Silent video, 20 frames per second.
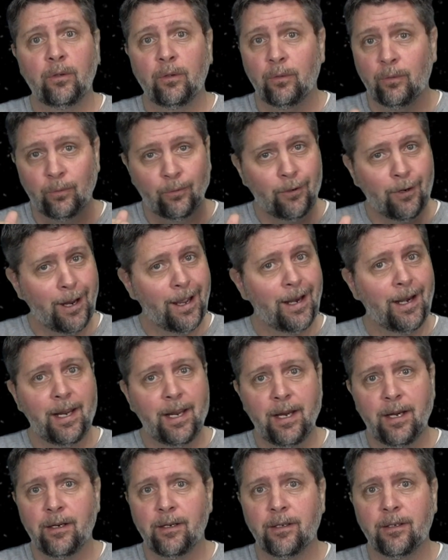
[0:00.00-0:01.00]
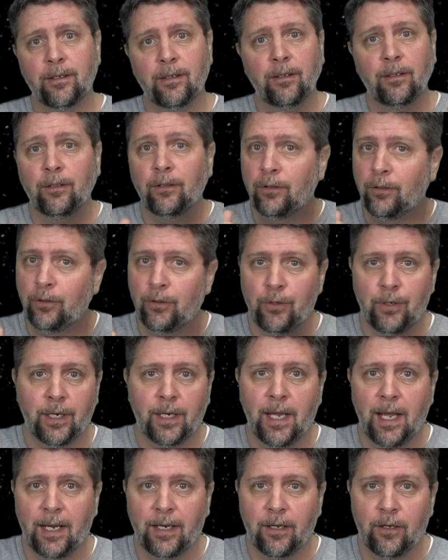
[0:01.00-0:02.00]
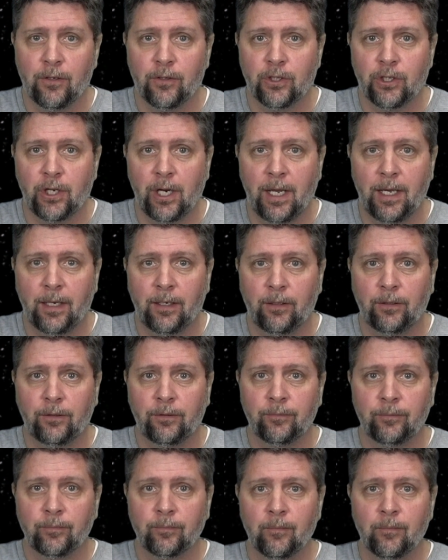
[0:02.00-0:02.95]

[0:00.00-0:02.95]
right here, Luna Geckos channel.